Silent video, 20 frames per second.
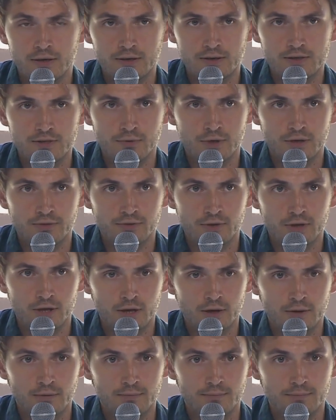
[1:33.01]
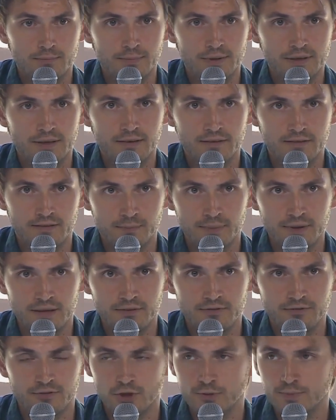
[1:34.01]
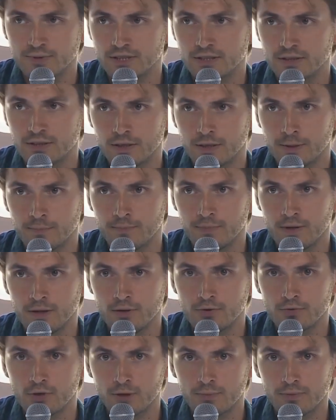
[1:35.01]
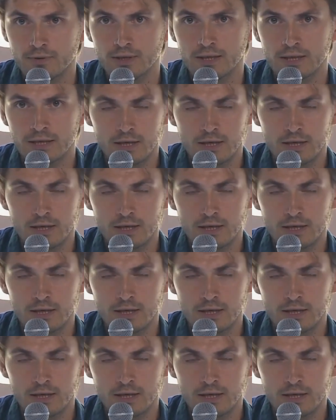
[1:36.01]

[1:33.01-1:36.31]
It's one of the biggest PE firms in Europe.